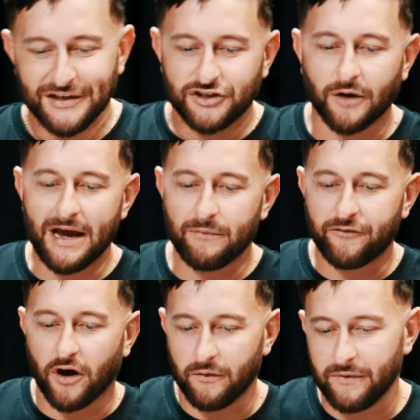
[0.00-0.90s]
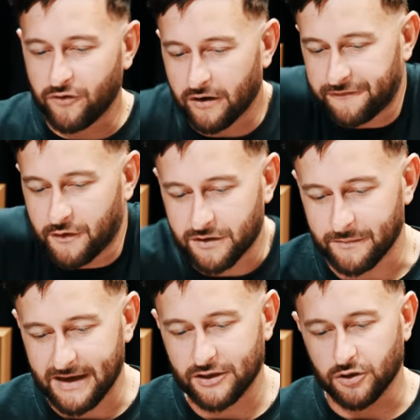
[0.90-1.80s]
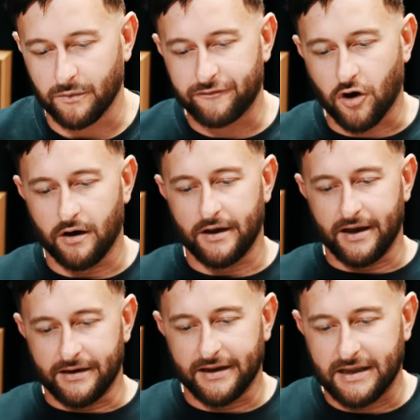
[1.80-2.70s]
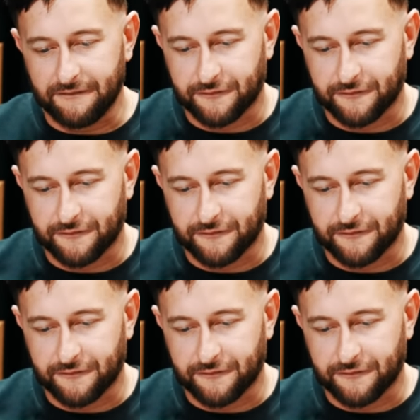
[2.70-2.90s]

So yeah, we've got a few of them here. So we've got Nikki